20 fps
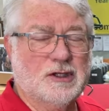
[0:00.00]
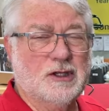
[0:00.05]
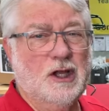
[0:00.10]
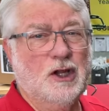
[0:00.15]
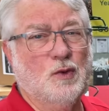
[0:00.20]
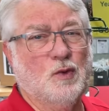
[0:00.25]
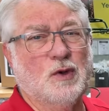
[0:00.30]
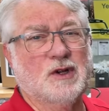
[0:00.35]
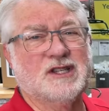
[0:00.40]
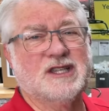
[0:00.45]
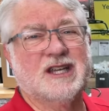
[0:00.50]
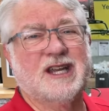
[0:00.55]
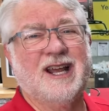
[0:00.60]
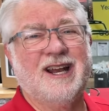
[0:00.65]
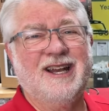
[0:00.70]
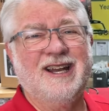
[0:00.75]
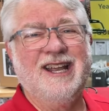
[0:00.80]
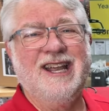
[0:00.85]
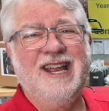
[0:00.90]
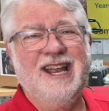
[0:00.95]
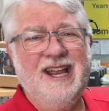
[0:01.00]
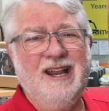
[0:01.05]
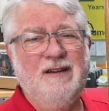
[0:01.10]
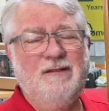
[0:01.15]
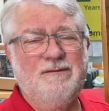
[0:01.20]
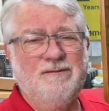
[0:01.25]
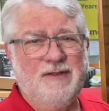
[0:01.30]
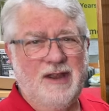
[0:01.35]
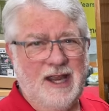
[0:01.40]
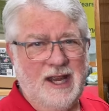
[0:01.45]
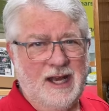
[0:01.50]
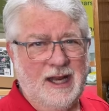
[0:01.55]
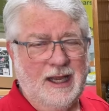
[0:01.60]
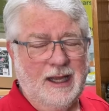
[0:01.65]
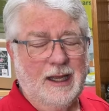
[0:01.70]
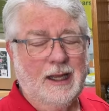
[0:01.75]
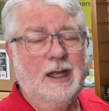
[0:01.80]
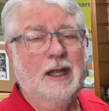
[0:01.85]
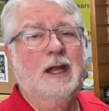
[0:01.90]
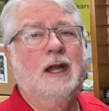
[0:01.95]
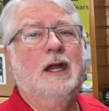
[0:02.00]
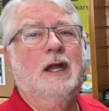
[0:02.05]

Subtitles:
In other words, clean feeding.